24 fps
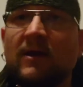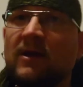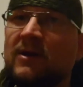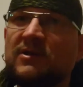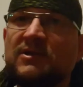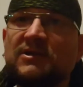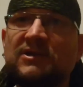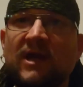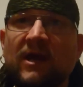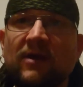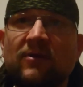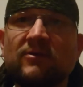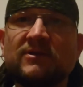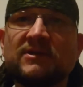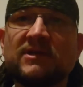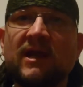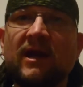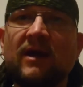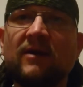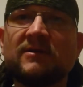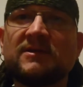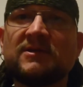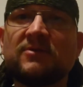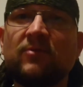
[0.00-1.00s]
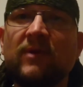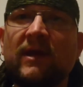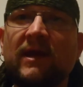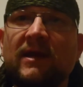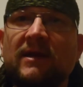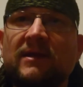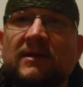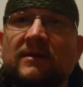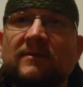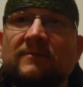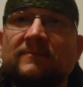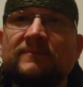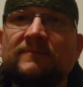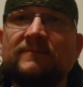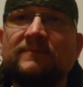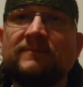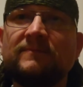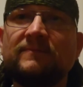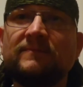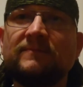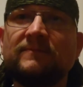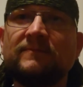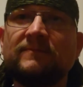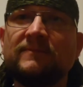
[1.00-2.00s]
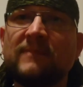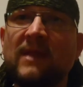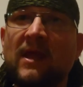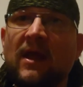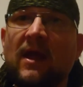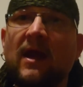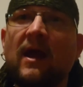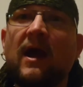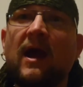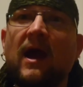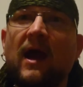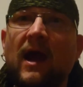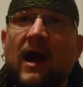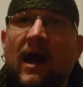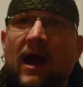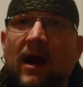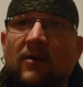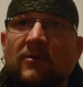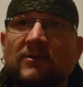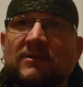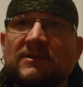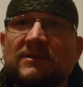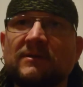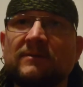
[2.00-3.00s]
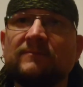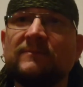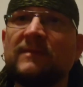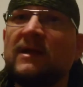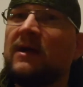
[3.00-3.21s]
Shadow Scout Swede, out,